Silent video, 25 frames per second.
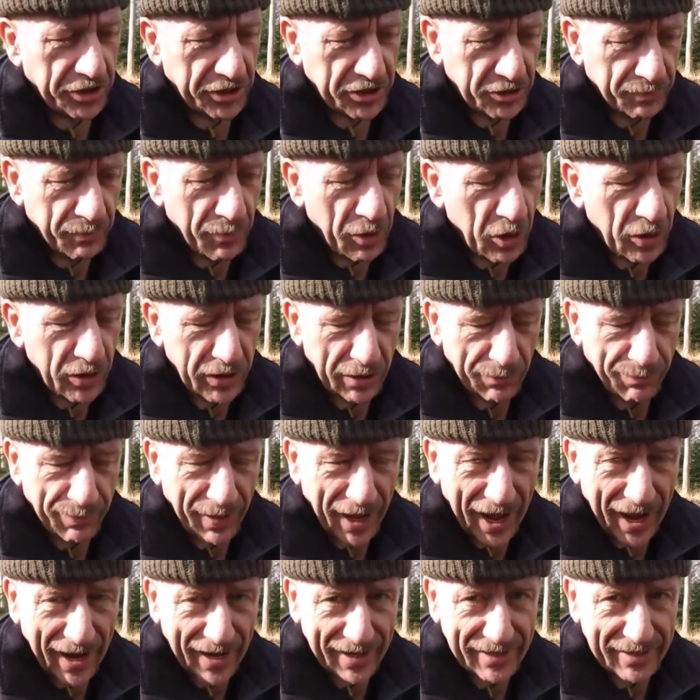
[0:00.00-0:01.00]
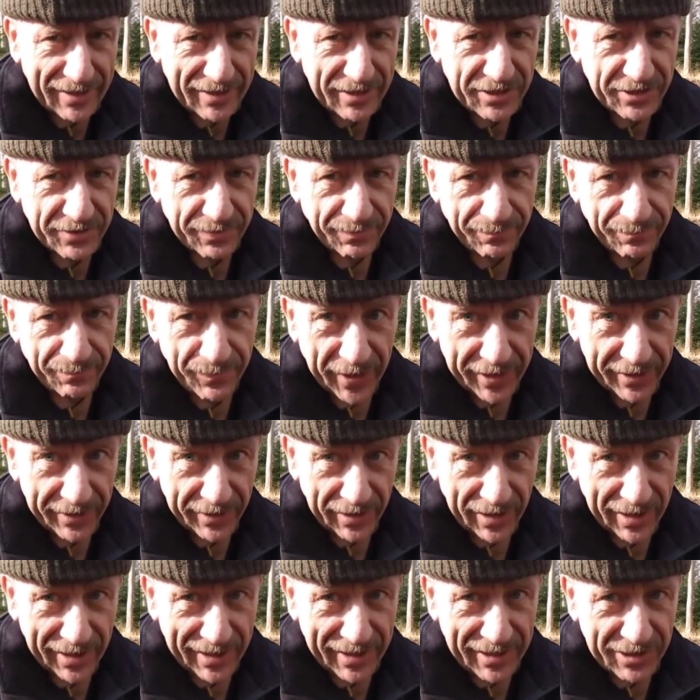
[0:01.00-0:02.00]
The smaller packs
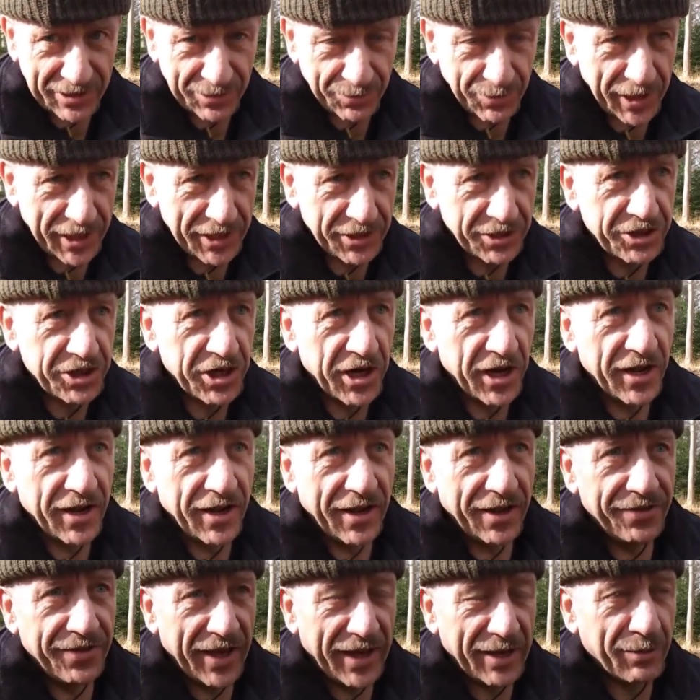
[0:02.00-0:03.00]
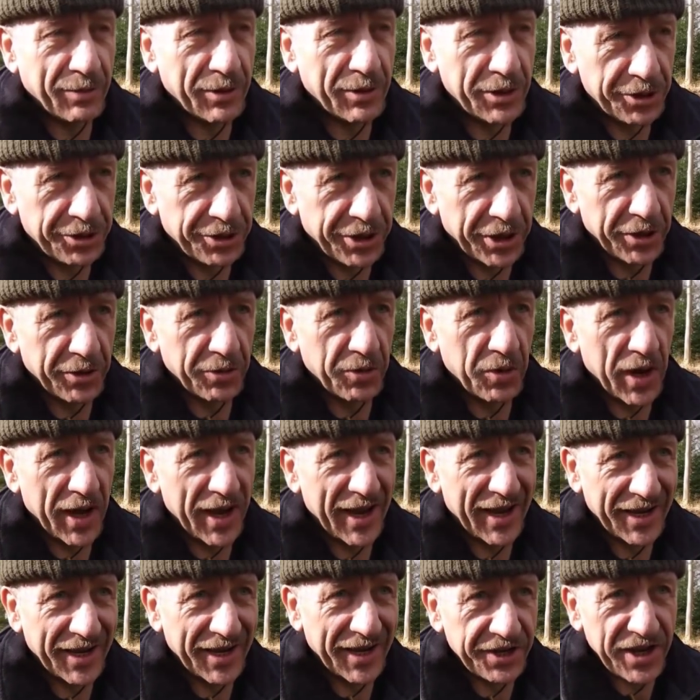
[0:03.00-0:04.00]
in literage, they will do
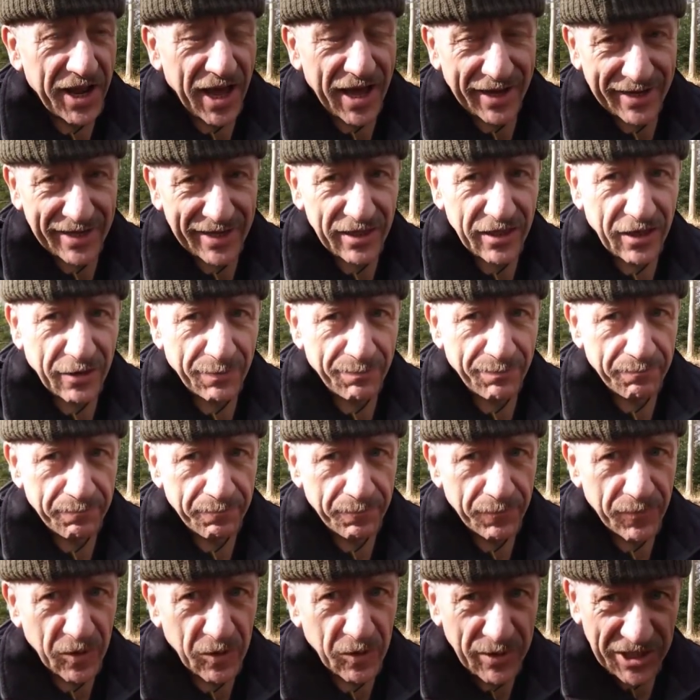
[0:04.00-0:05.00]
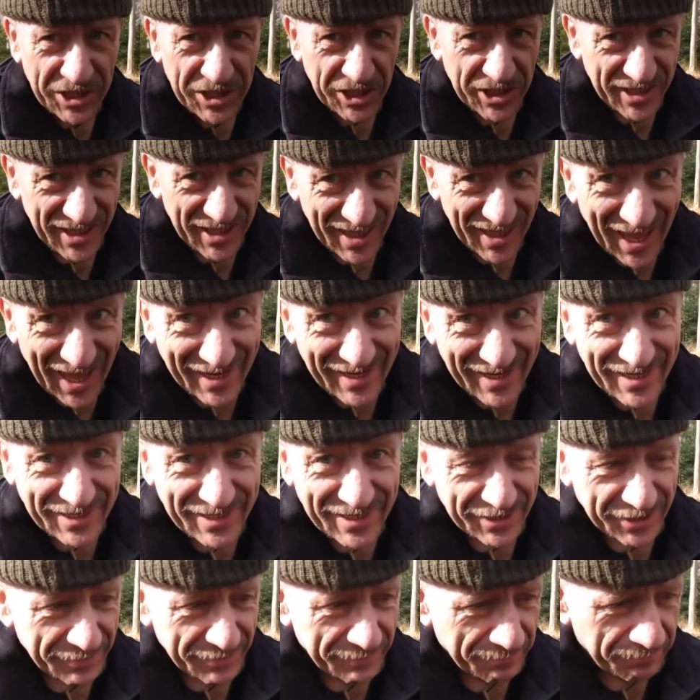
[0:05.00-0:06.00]
in nylon, which is
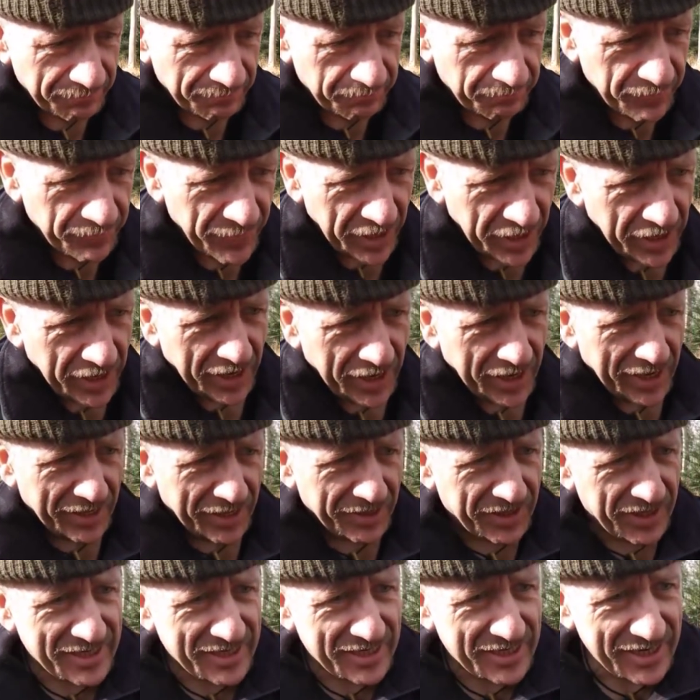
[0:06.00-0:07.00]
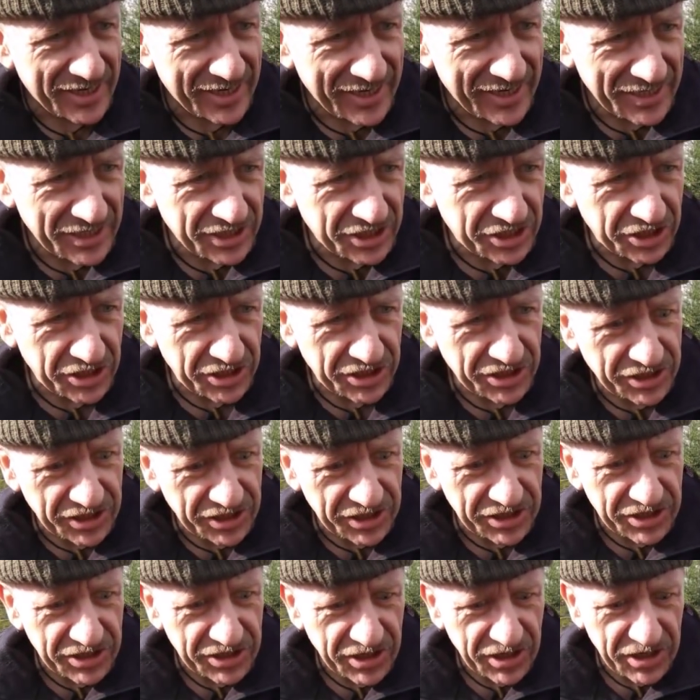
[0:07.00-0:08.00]
lighter. This is
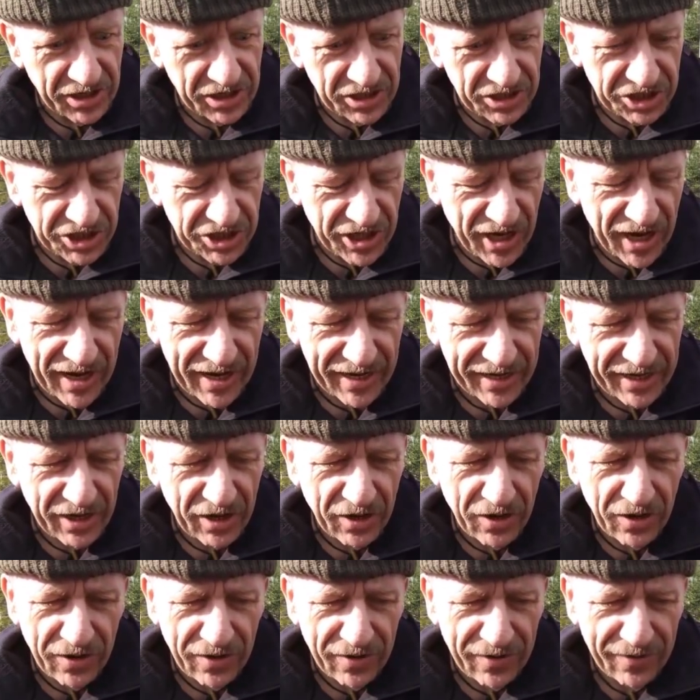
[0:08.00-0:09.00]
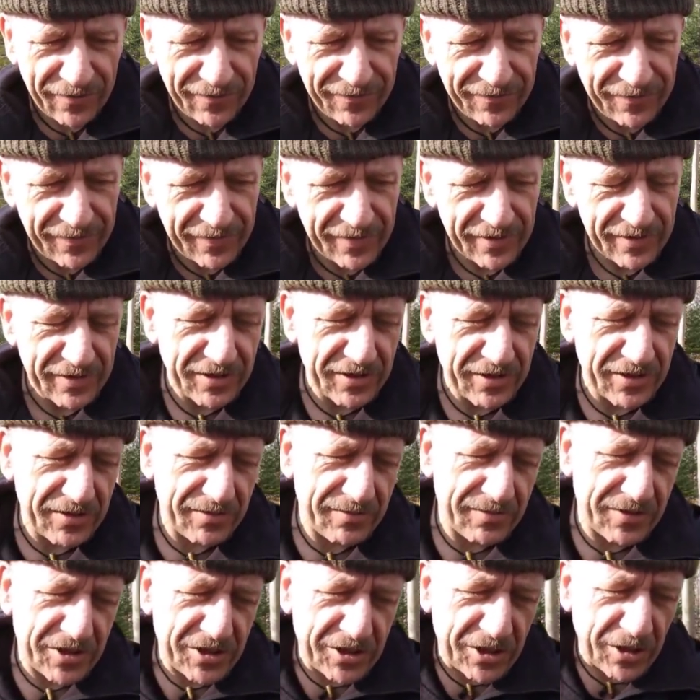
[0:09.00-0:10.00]
just shy of
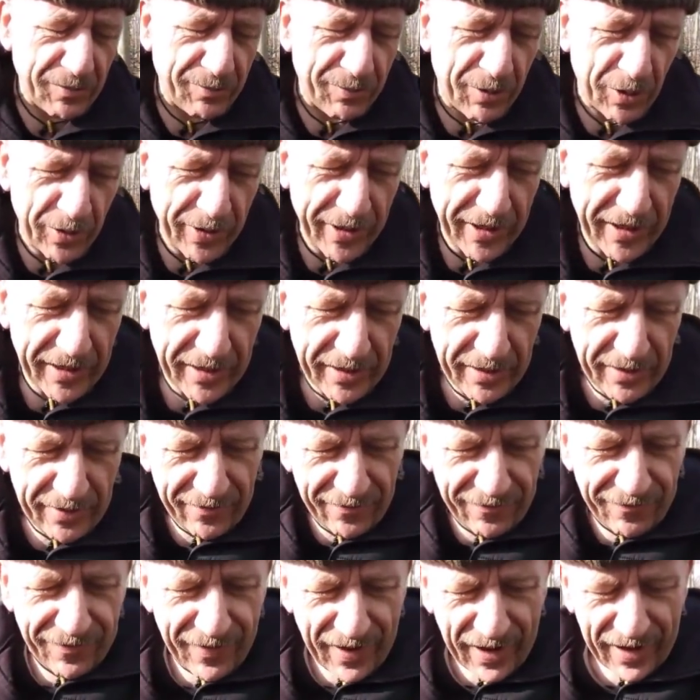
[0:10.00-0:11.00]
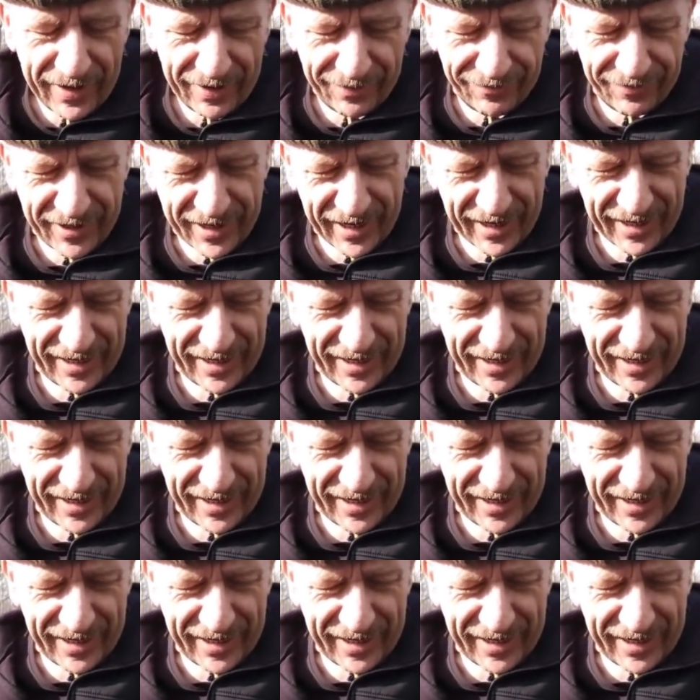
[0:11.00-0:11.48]
2.5